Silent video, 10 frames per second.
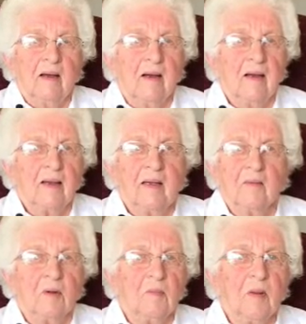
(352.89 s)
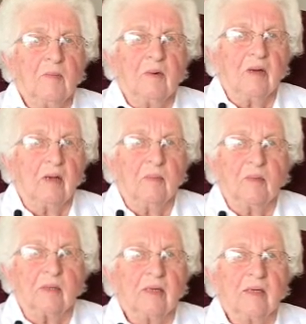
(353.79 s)
I can't remember any
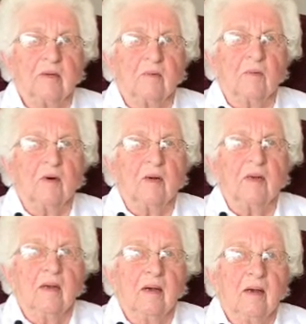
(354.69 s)
particular one,